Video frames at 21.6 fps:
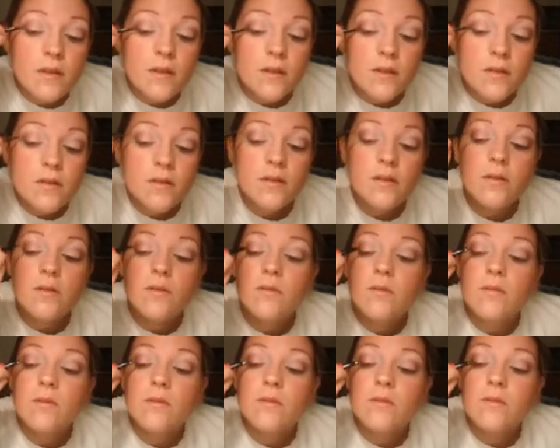So
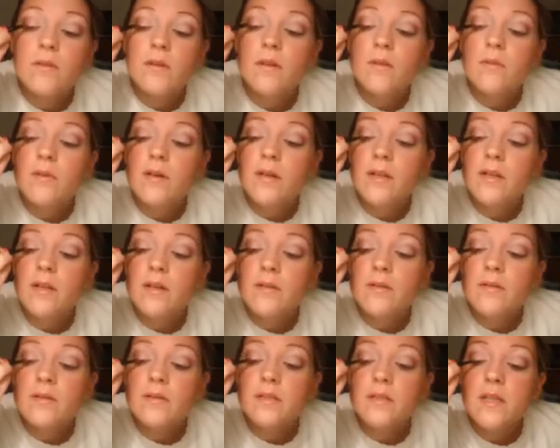you want to
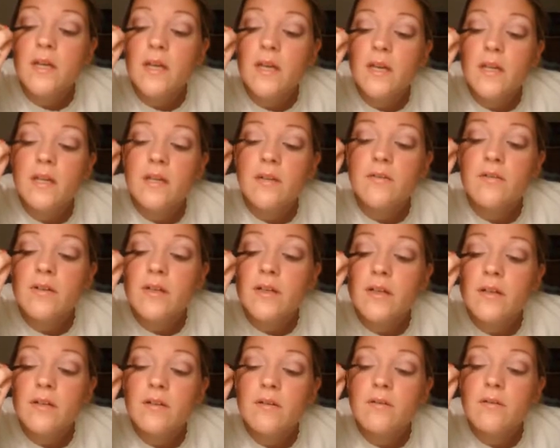use the end of
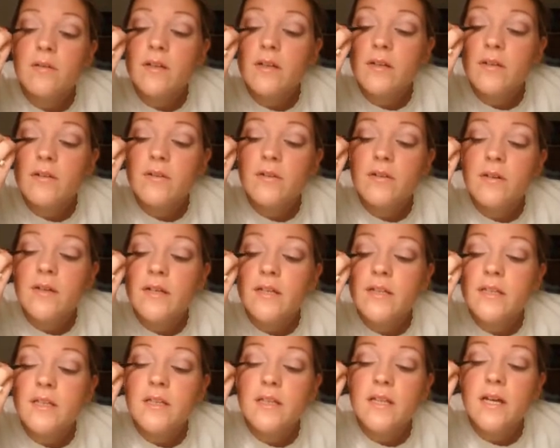it when you're drawing
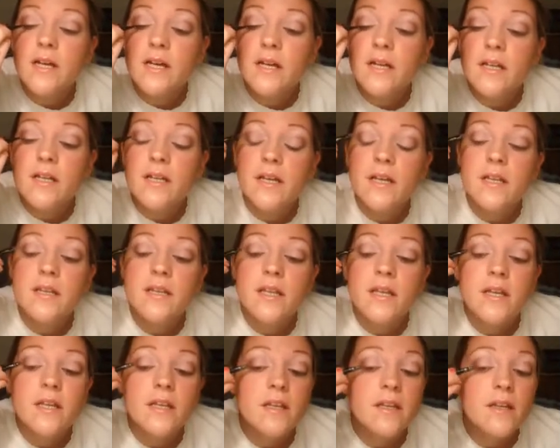the line, and
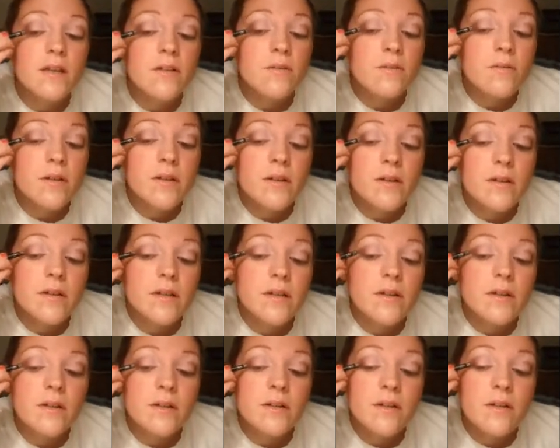then when you're
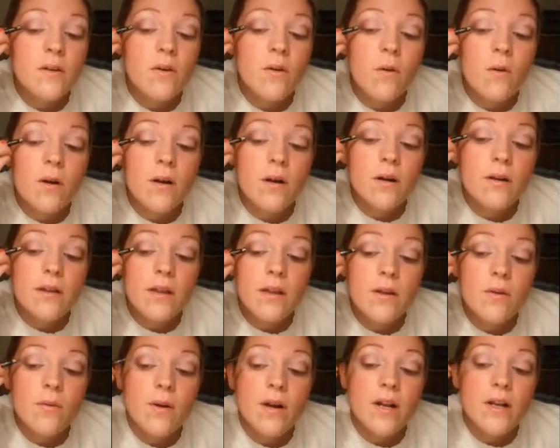here in the corner that you
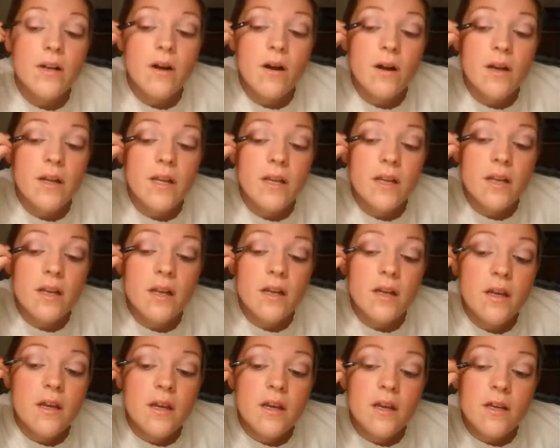want to darken,
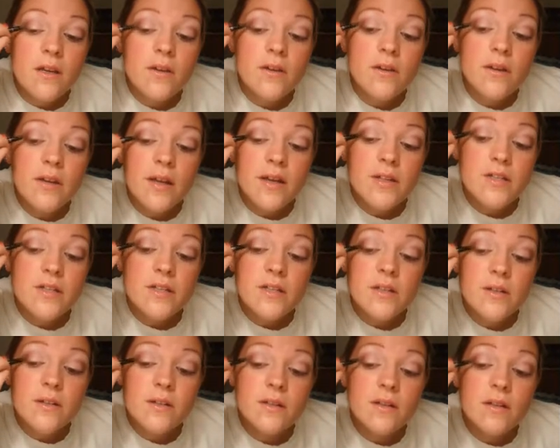you can actually
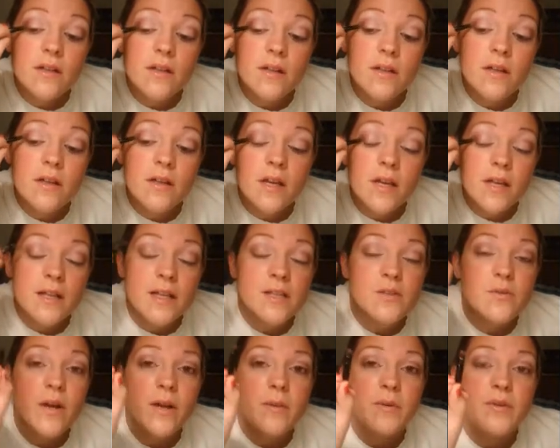turn that's
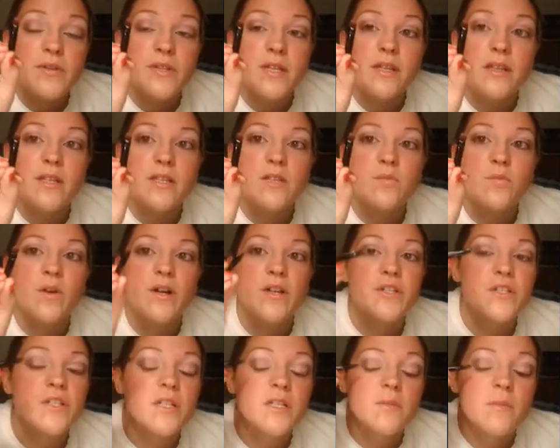why I'm using this
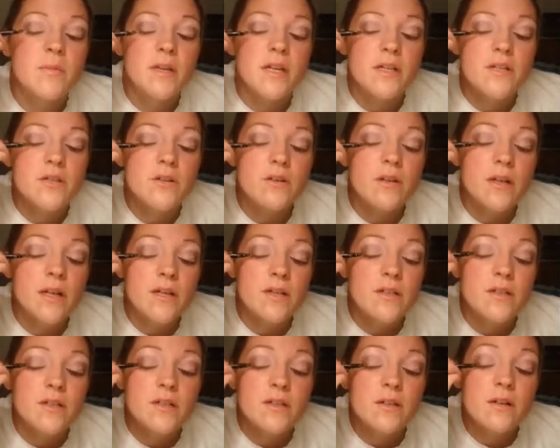brush, is because you can
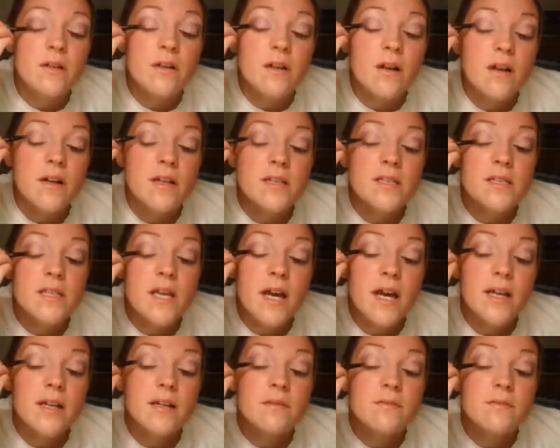actually turn it on its side